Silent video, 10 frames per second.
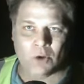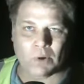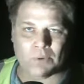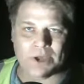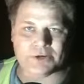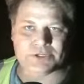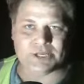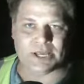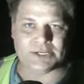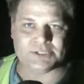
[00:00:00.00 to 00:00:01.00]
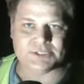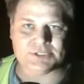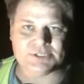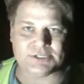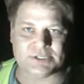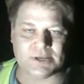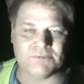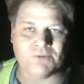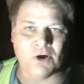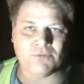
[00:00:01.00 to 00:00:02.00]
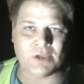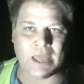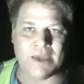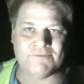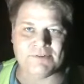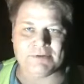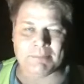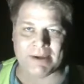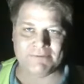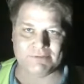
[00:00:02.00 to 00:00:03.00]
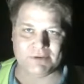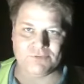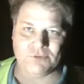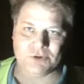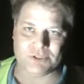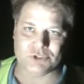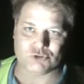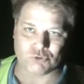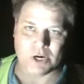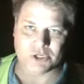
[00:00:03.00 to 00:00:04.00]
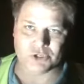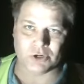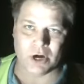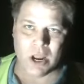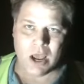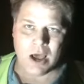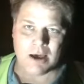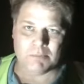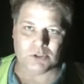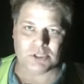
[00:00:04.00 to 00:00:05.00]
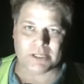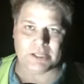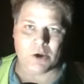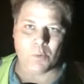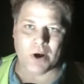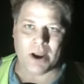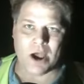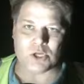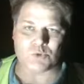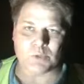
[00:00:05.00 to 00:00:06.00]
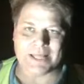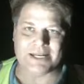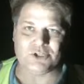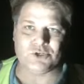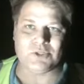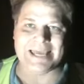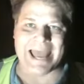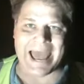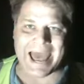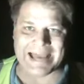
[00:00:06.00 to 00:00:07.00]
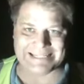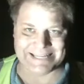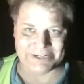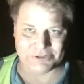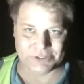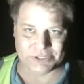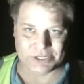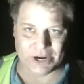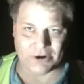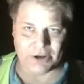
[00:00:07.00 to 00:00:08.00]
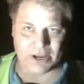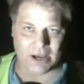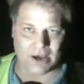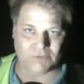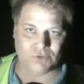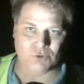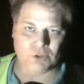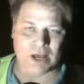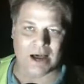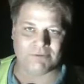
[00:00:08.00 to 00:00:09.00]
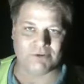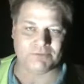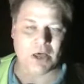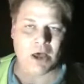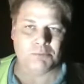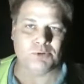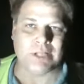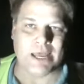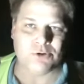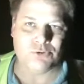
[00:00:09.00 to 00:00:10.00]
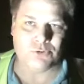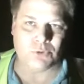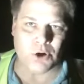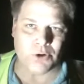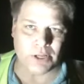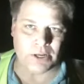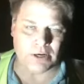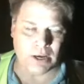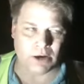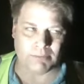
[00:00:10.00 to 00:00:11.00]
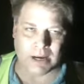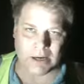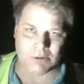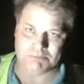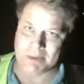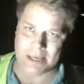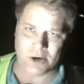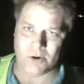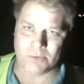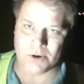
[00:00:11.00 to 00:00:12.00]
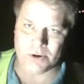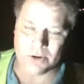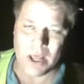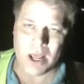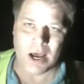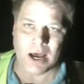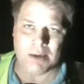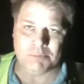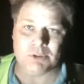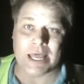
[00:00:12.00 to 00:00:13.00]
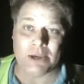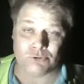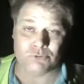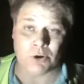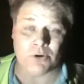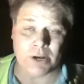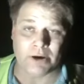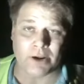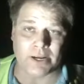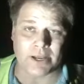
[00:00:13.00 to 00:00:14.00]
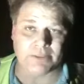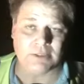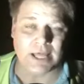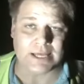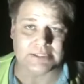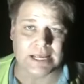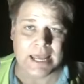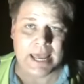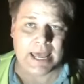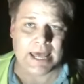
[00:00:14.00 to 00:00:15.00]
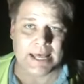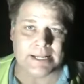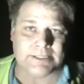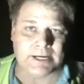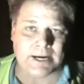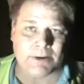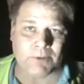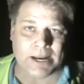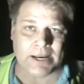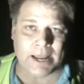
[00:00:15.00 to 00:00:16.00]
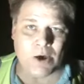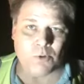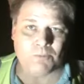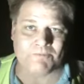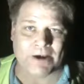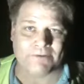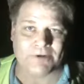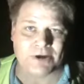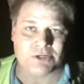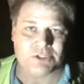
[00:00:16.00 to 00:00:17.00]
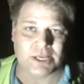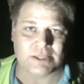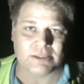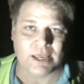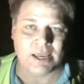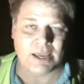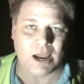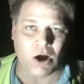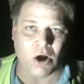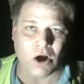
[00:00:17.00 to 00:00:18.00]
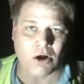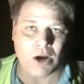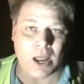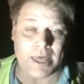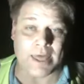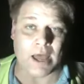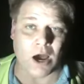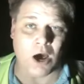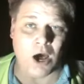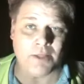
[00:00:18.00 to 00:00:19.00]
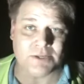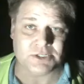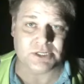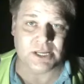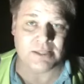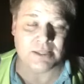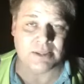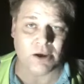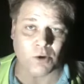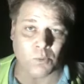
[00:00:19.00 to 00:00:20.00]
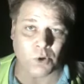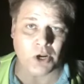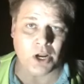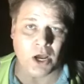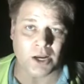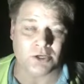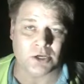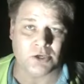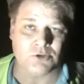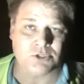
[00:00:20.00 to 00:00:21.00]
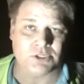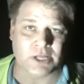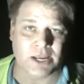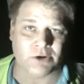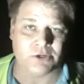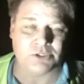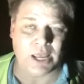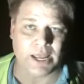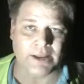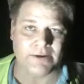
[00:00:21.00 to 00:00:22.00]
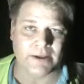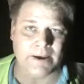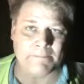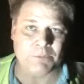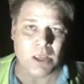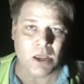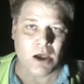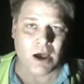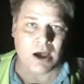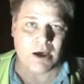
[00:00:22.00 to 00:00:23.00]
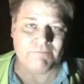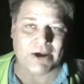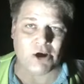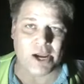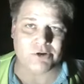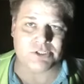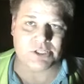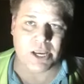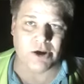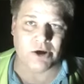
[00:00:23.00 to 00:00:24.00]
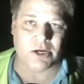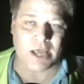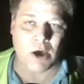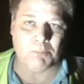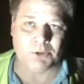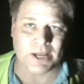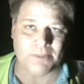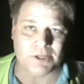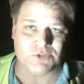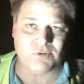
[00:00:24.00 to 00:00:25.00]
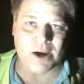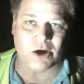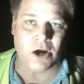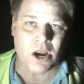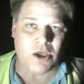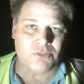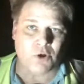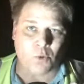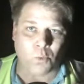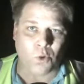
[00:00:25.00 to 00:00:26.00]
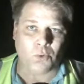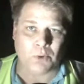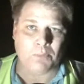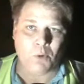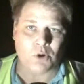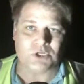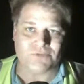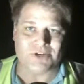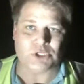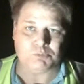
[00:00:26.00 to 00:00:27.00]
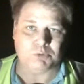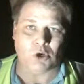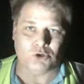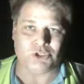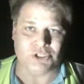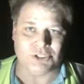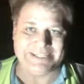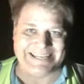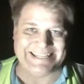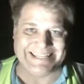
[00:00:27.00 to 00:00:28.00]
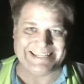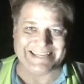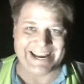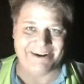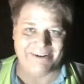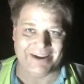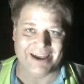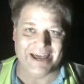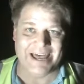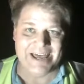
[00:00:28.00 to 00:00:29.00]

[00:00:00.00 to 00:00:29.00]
What we understand is this is involving a 50 by 50 foot structure, most likely a warehouse related to the ag center in this area of Kula, off of Pulehu Road and Amaupeo Road, Pulehu Road area nonetheless. And right now, firefighters say that they are on the scene, that they are working on it using tankers and fire hydrants in the area to help put down this fire. There were reports of explosions in this area